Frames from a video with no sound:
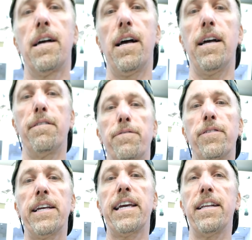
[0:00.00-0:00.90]
I
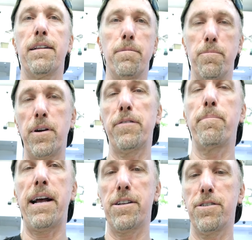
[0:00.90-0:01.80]
flick it. We have to
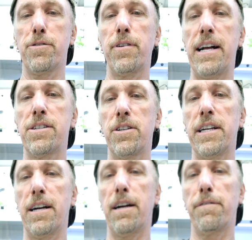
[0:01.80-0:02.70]
imagine there's Flagel in
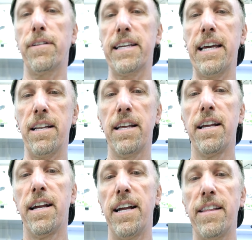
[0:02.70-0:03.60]
here. I flick it,
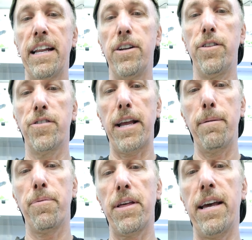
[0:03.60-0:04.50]
and then I do the
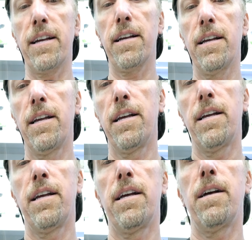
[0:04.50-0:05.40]
same thing
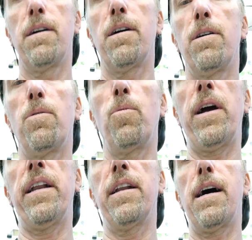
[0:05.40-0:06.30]

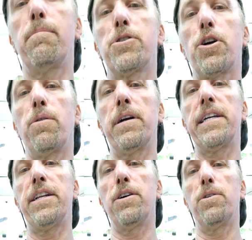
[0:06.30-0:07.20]
when I'm showing,
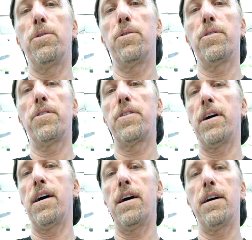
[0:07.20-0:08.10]

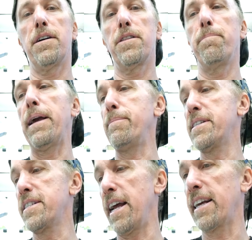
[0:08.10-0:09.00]
the baby
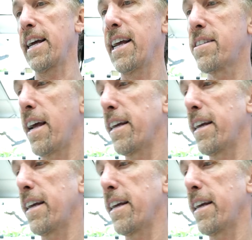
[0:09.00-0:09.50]
snake. I guess I